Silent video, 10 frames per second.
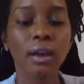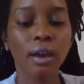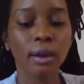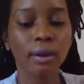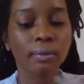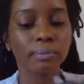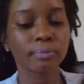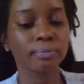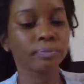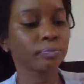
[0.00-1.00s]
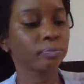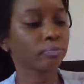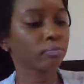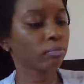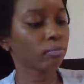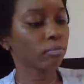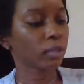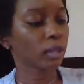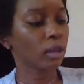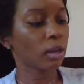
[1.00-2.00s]
Um,
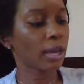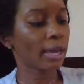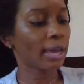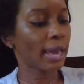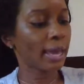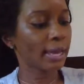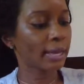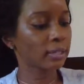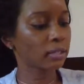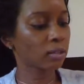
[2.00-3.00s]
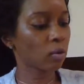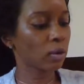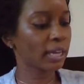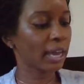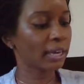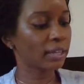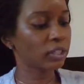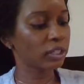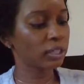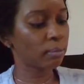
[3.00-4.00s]
it has organic
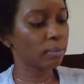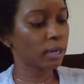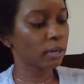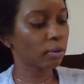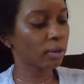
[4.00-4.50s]
shea butter,